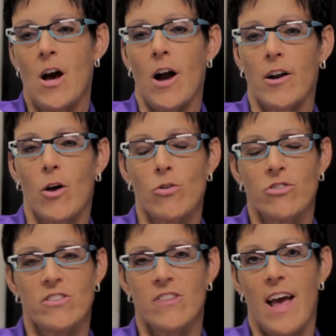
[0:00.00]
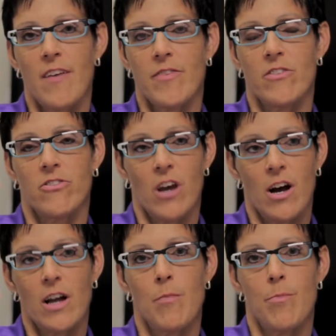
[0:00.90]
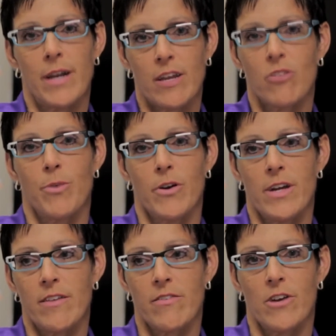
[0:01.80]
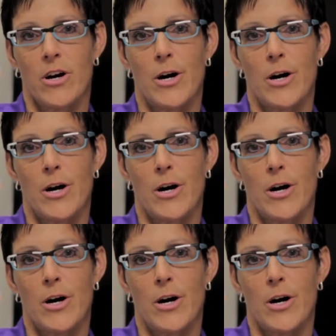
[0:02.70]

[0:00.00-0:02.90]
Our coaching staff is young but experienced.